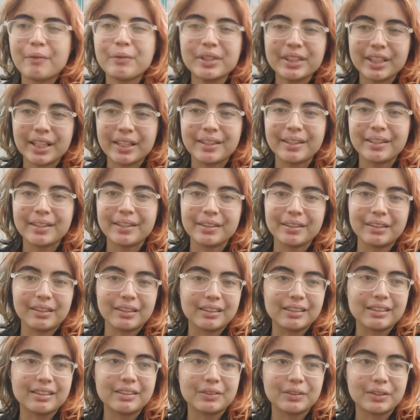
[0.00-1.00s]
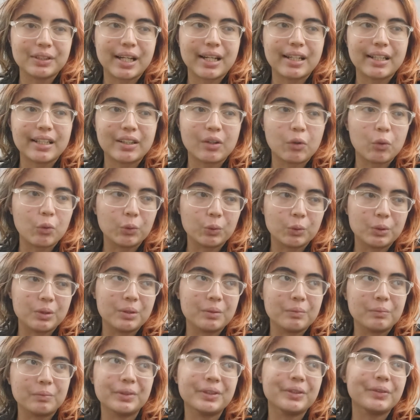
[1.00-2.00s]
I wish I didn't, because it was kind of
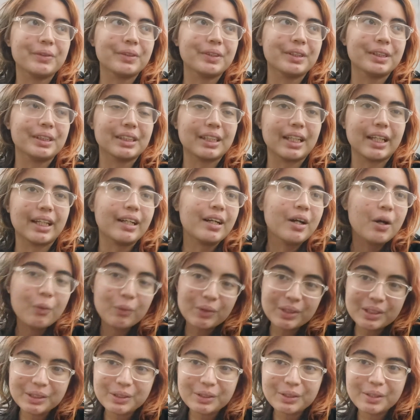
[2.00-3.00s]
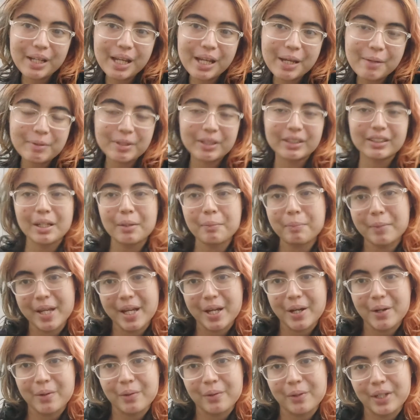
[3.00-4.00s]
wholesome. She was just like, what's your name? And I was like,
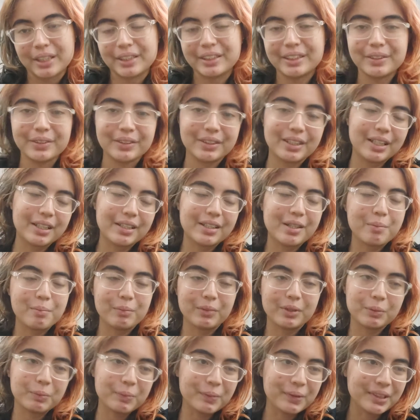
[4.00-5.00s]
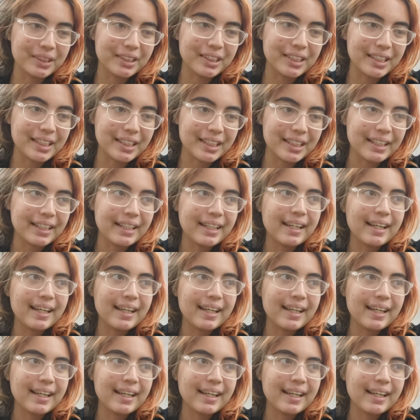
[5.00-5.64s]
Miaw. And she was like, her name was Putri.